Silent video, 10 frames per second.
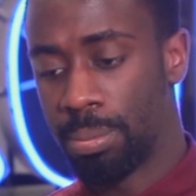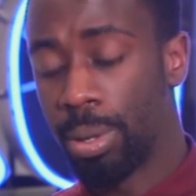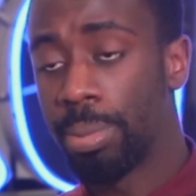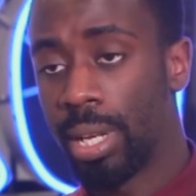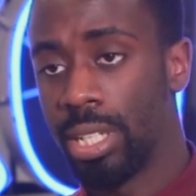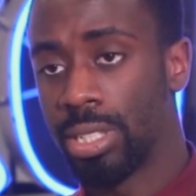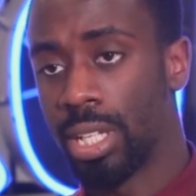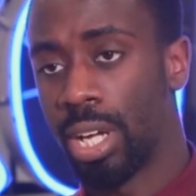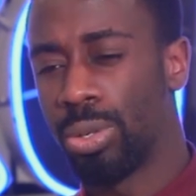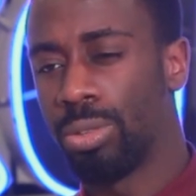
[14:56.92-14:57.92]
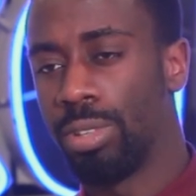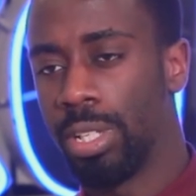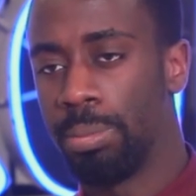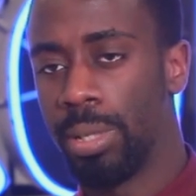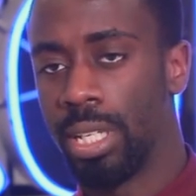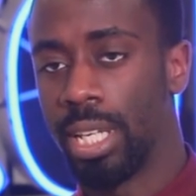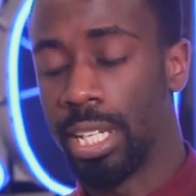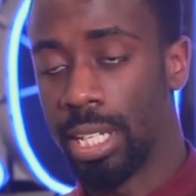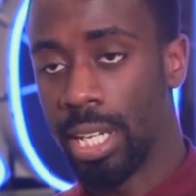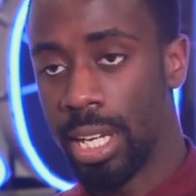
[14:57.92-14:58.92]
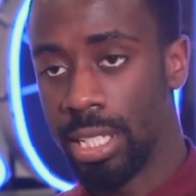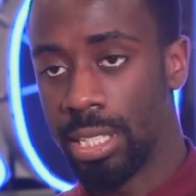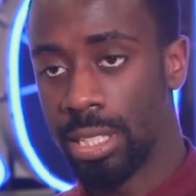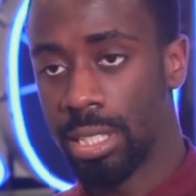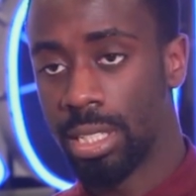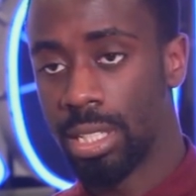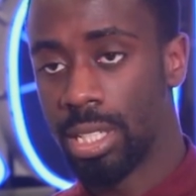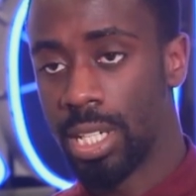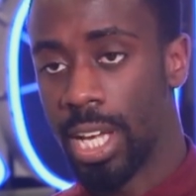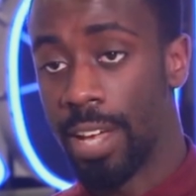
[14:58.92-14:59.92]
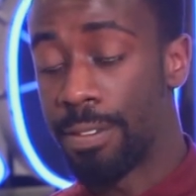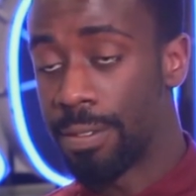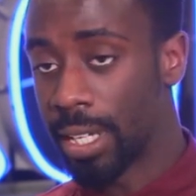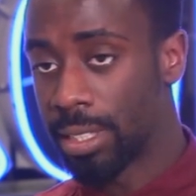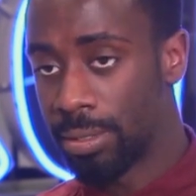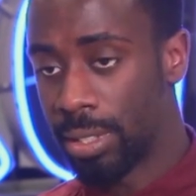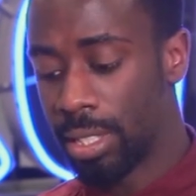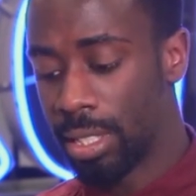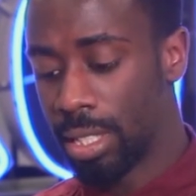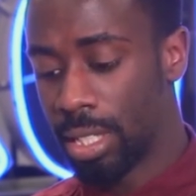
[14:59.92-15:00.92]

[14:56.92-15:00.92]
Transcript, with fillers: population that are not really being engaged effectively.